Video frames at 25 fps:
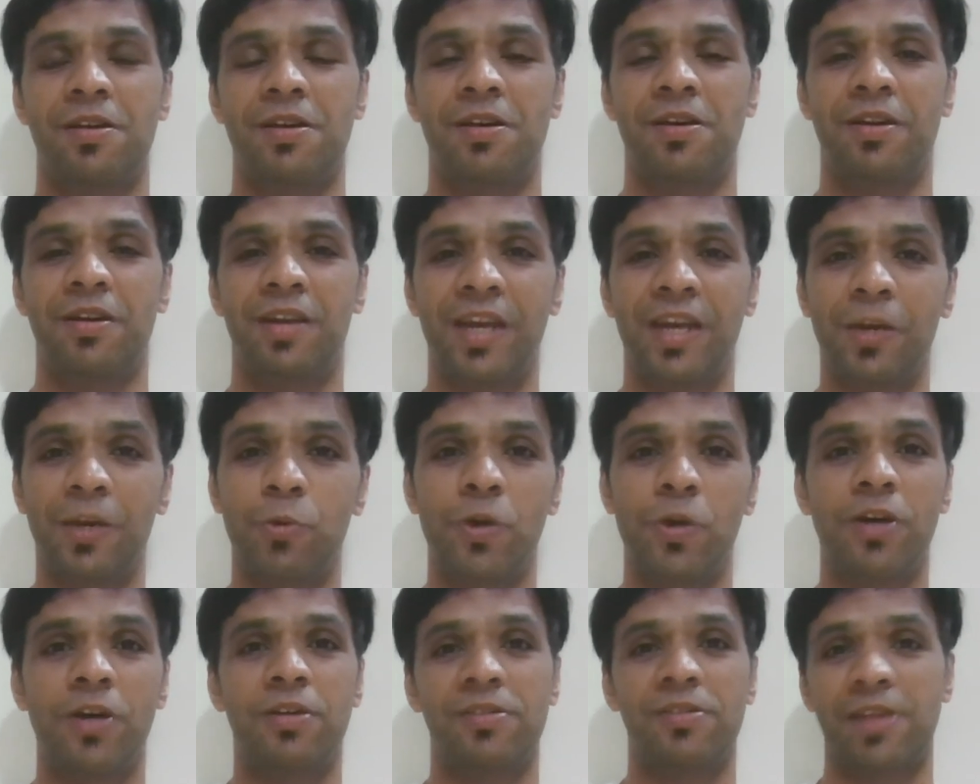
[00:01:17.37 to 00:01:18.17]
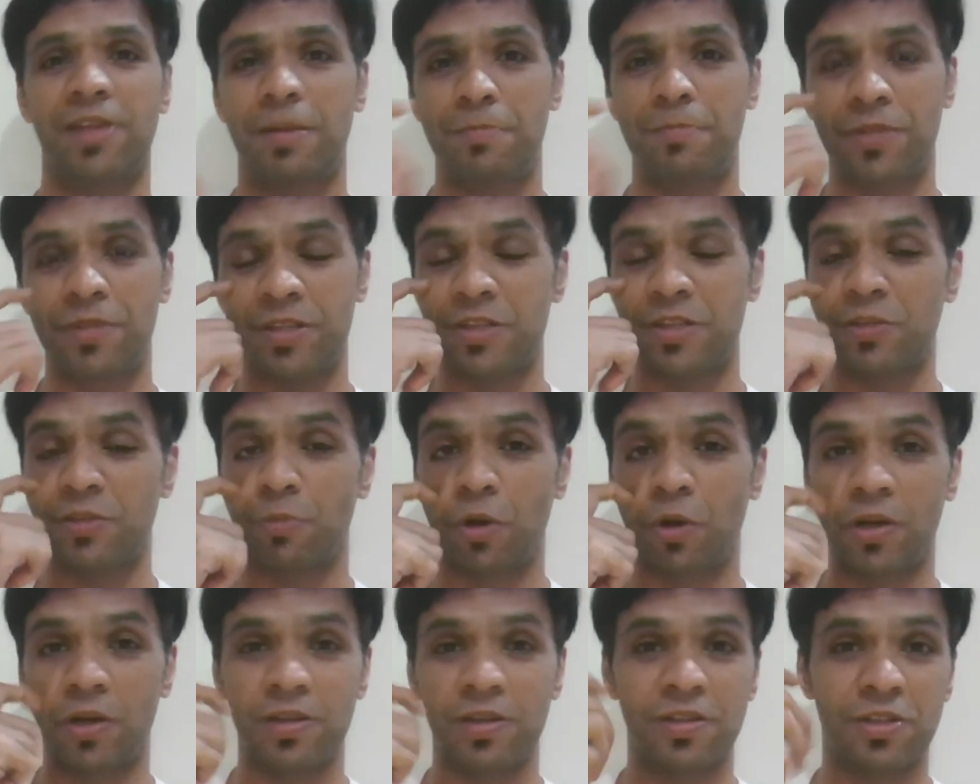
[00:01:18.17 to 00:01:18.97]
networks and business
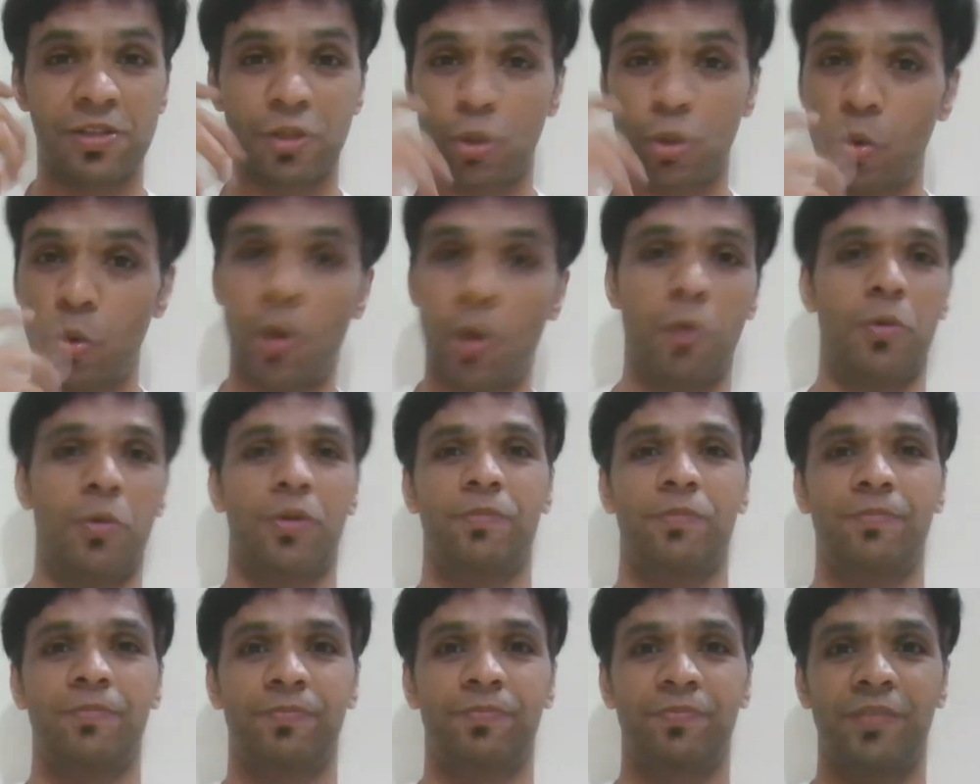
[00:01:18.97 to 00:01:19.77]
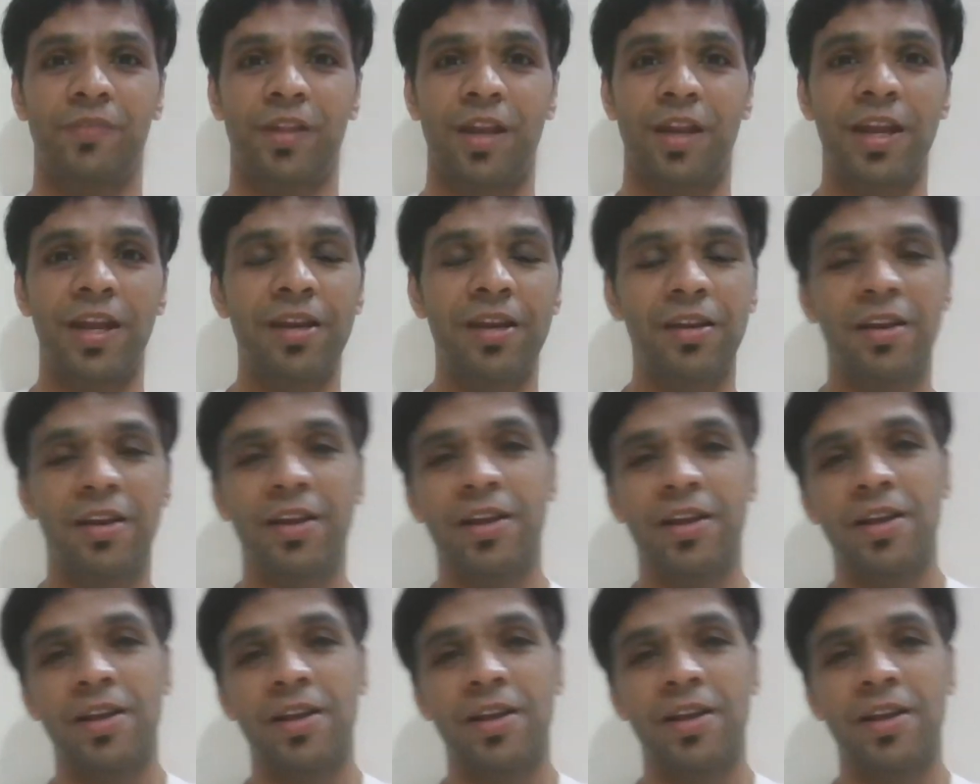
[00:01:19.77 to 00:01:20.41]
models throughout, right?